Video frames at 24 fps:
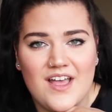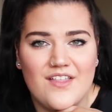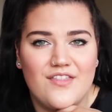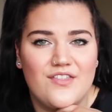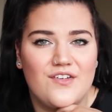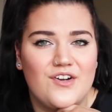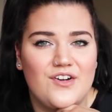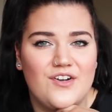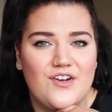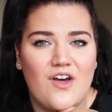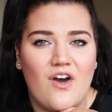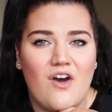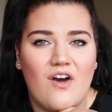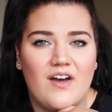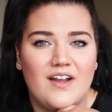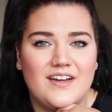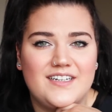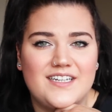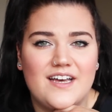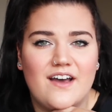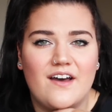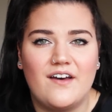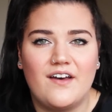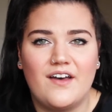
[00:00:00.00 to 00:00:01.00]
They're
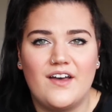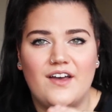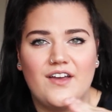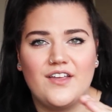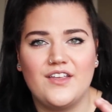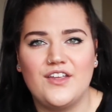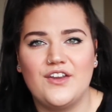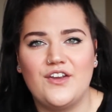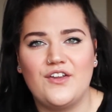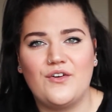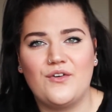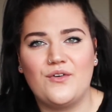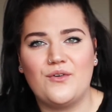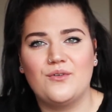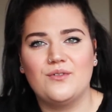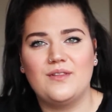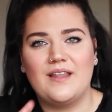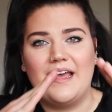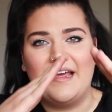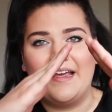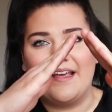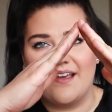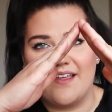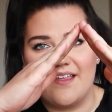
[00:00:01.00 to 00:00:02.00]
not, you know,
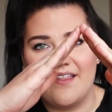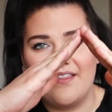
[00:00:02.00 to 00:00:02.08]
like